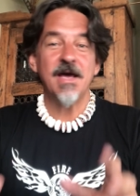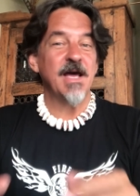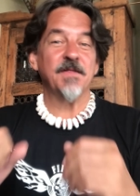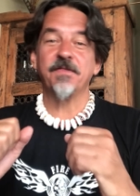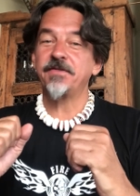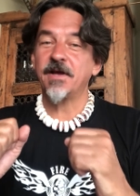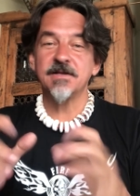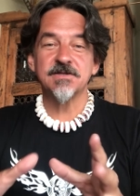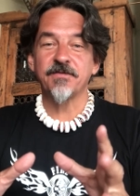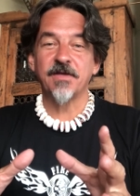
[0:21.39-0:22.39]
and
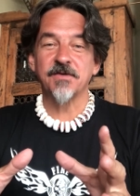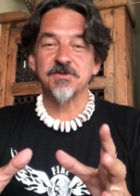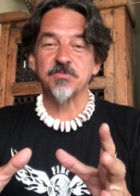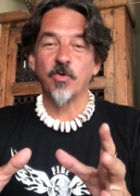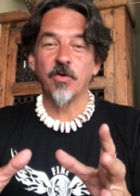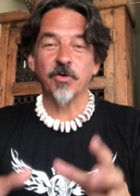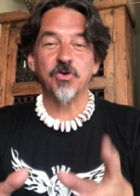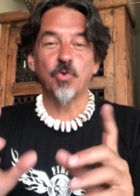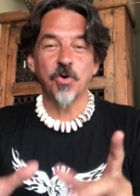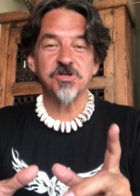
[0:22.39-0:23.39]
tens of thousands more were
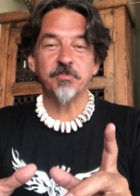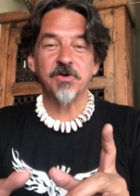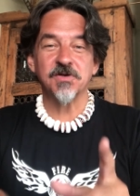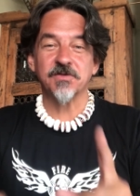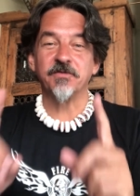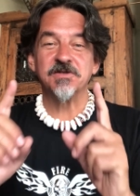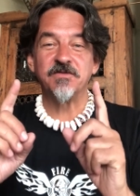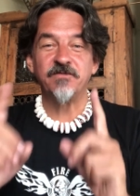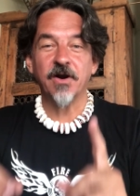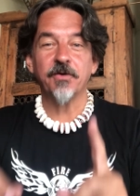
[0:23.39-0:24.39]
tortured because of this
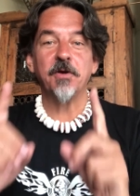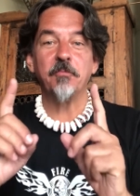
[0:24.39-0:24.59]
very